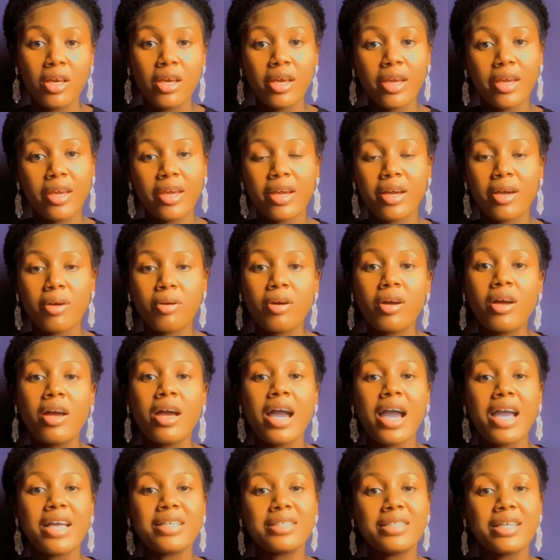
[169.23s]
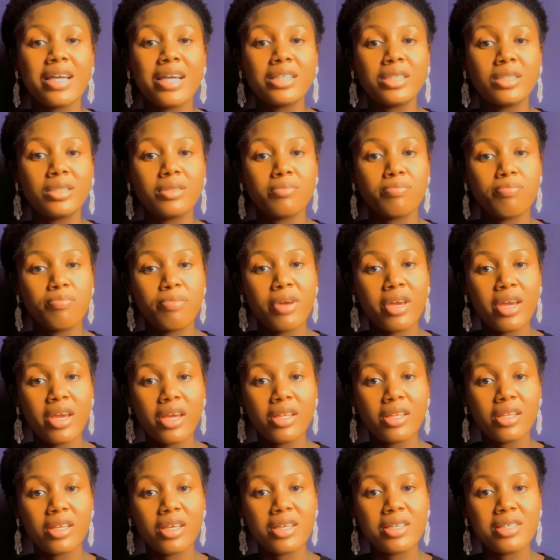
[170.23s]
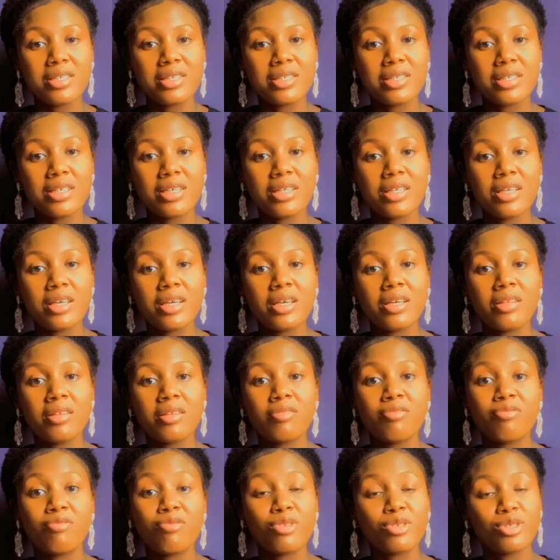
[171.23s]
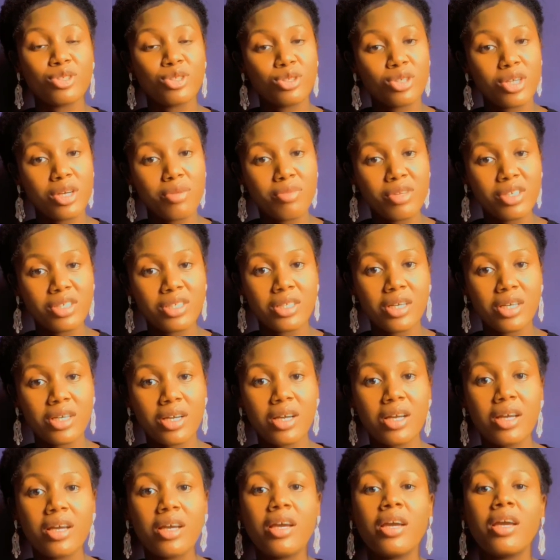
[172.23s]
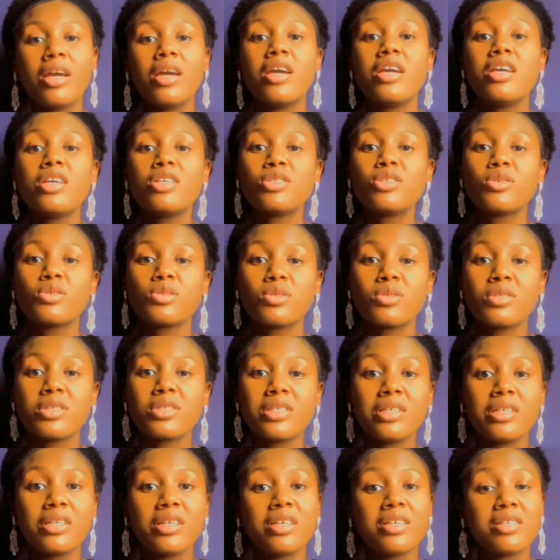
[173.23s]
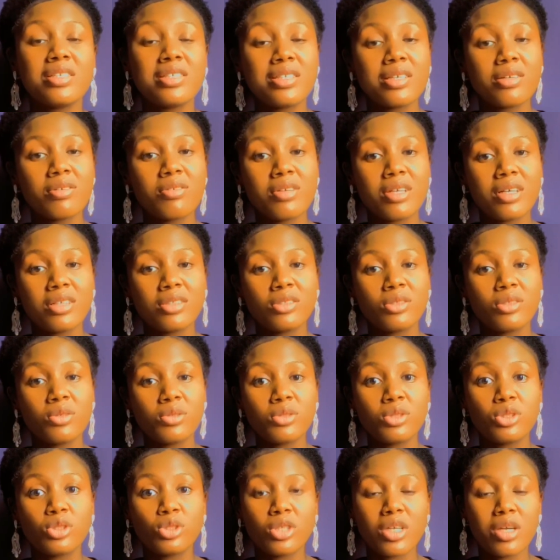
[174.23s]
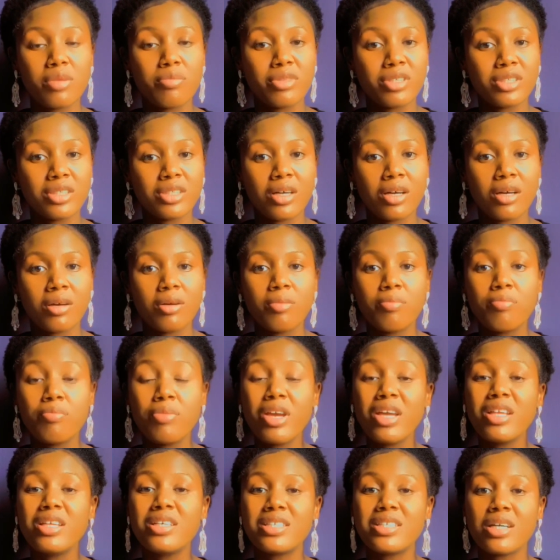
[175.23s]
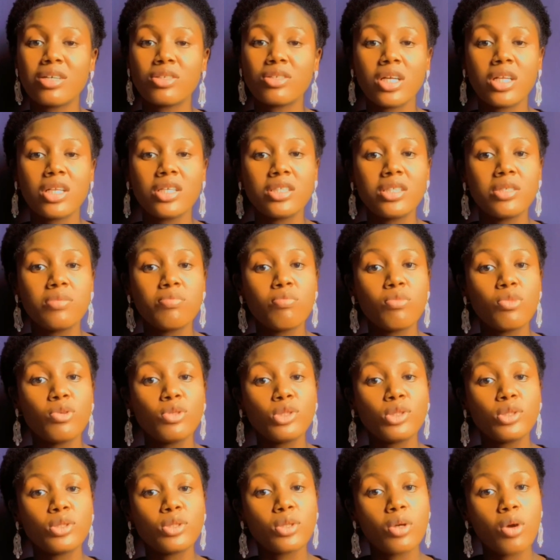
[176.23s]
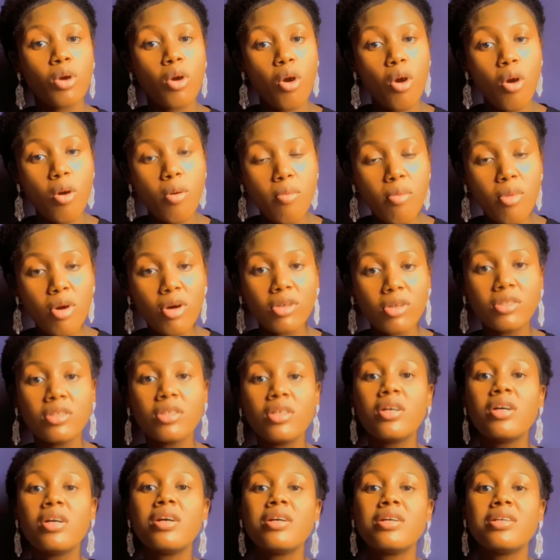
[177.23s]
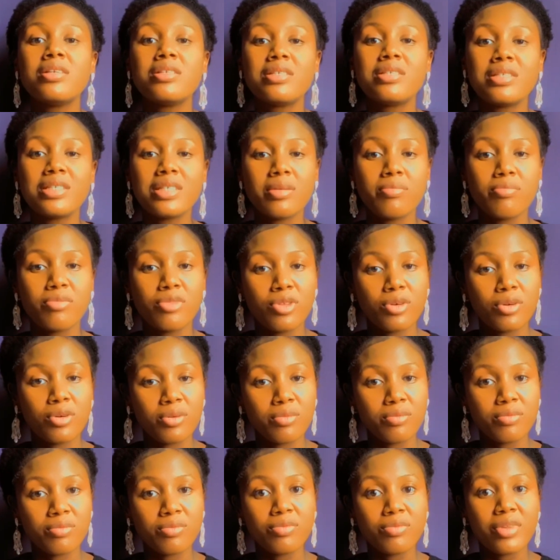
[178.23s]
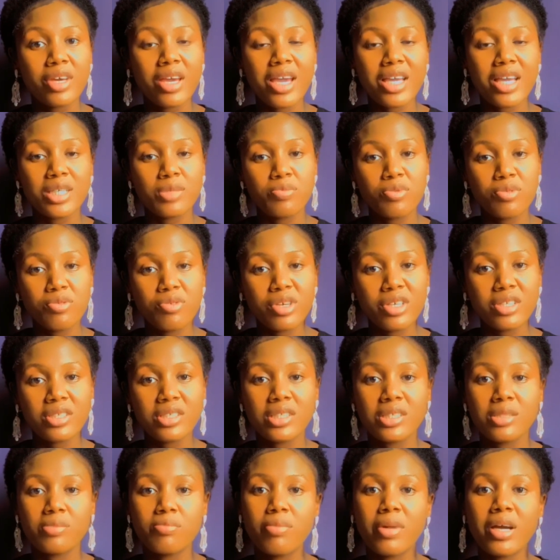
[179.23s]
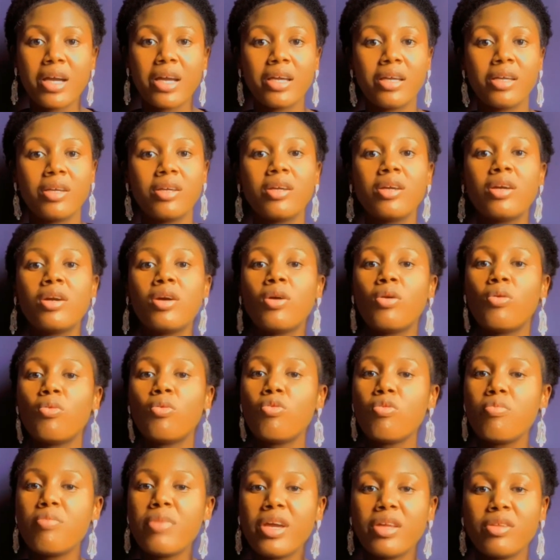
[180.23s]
Yeah, I said pain is seen in first trimester, is also seen in second and third trimester. Pain is actually the most common symptom experienced by women